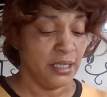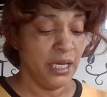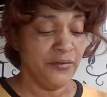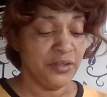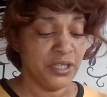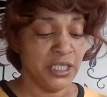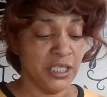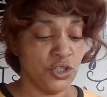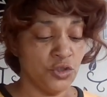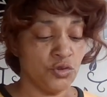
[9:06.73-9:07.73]
Everything
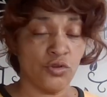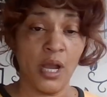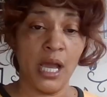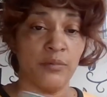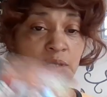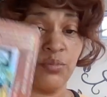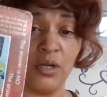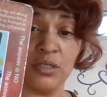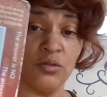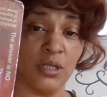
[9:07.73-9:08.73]
that you tried was
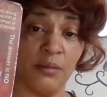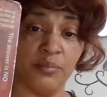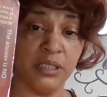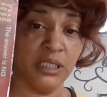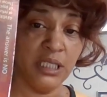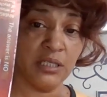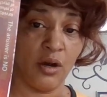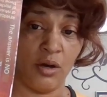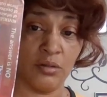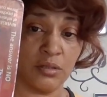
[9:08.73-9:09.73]
brought to a complete
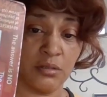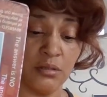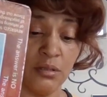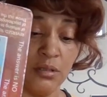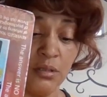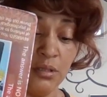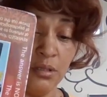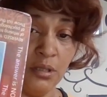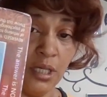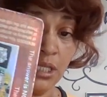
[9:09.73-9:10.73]
halt.
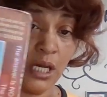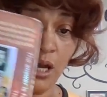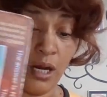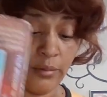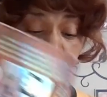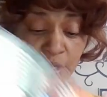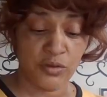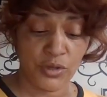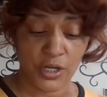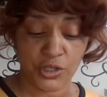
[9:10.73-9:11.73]
And that heartbreak
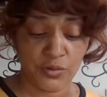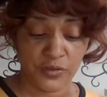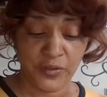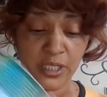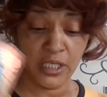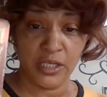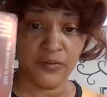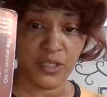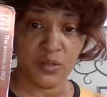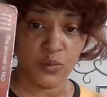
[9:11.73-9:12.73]
you thought you was finna
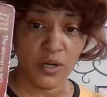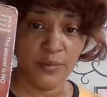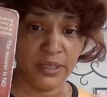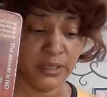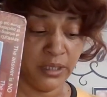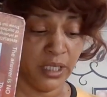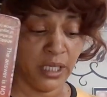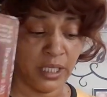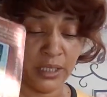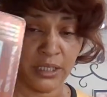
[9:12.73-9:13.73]
give this woman,
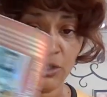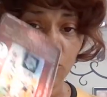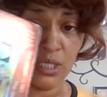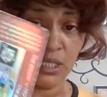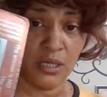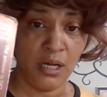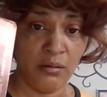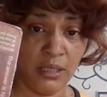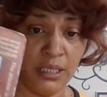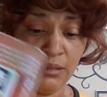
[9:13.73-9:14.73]
yeah, you getting
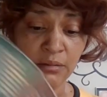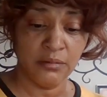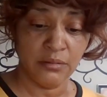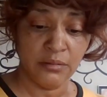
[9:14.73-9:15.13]
all that.